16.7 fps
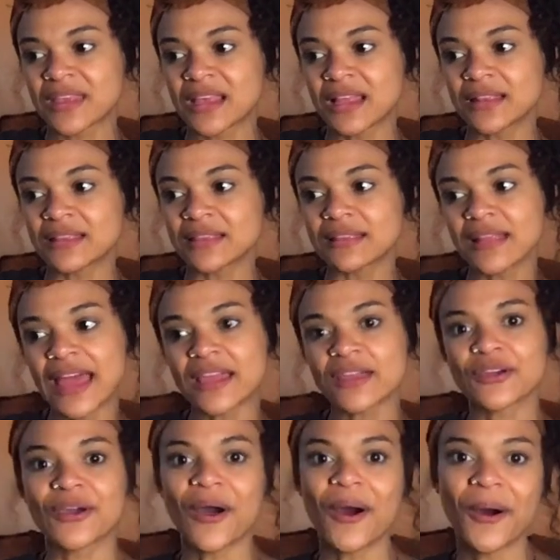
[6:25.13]

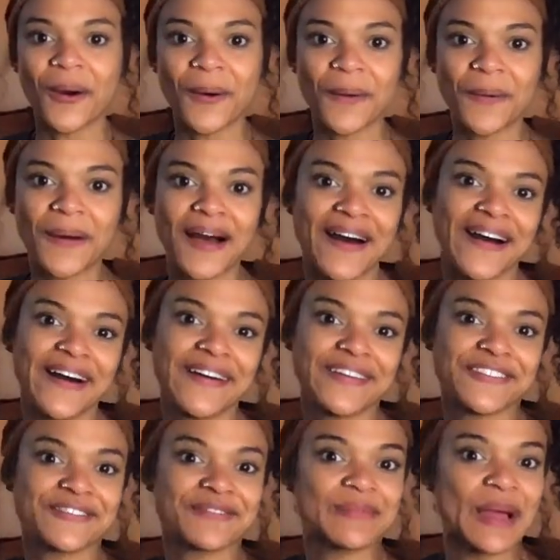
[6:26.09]
let go
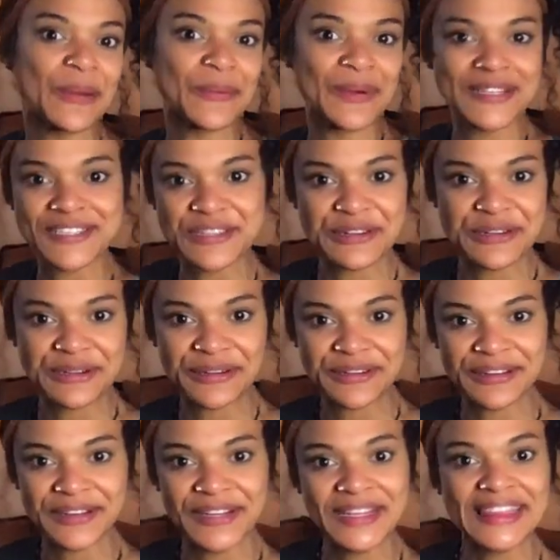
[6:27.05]
of my
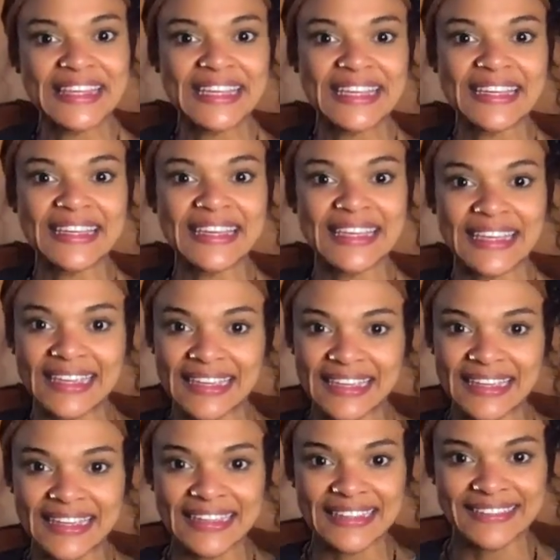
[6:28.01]
Westerner thinking,
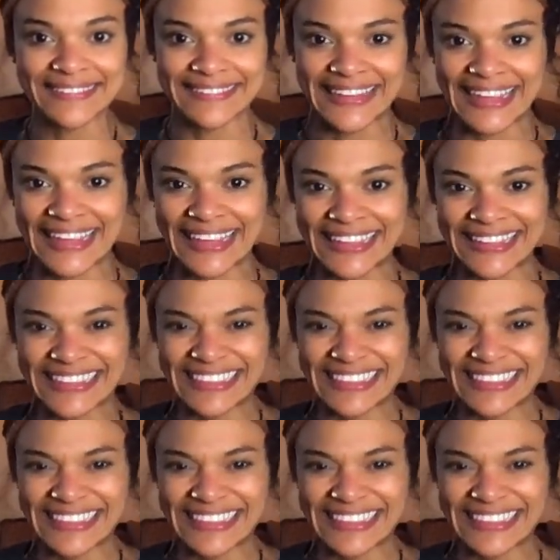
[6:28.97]
right?